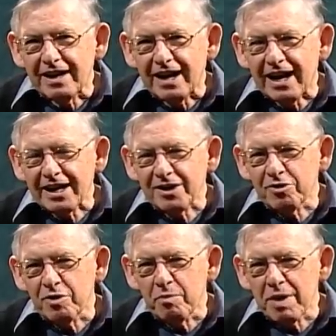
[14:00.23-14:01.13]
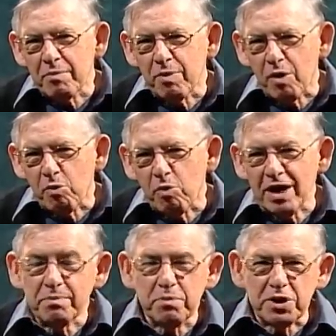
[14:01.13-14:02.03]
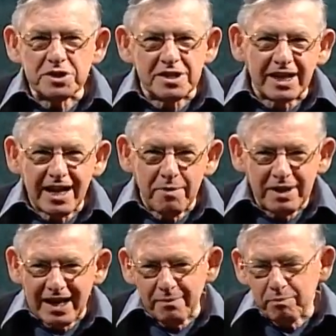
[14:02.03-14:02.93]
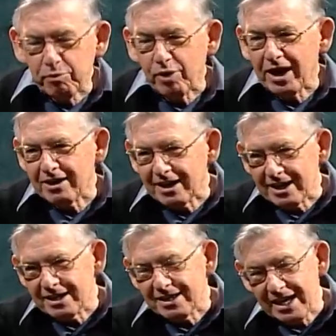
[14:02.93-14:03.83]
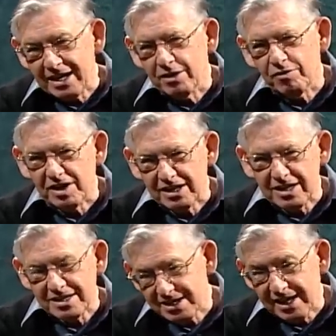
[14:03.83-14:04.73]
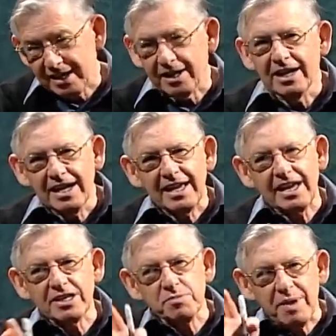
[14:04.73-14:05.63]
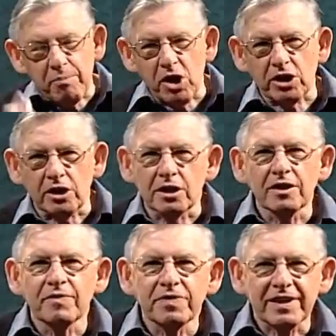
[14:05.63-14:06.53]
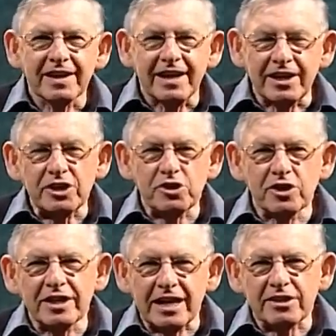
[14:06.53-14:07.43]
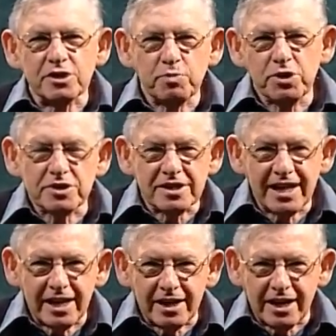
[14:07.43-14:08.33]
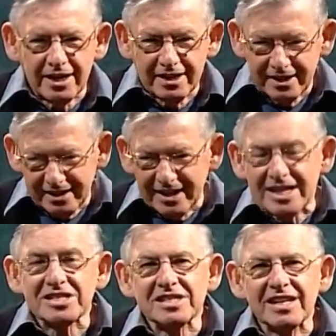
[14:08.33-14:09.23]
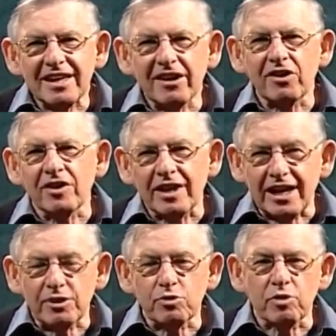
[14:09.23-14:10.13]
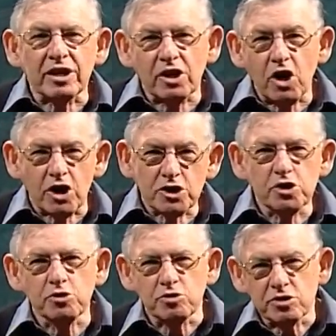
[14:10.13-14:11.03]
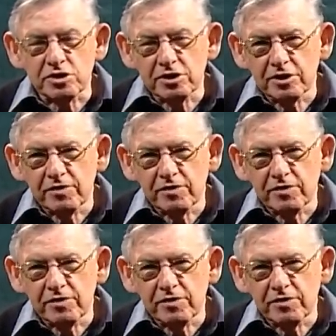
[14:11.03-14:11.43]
I can remember one person coming up proudly at the end of it and saying, here's model. And it turned out this person had a skill at drawing cartoons.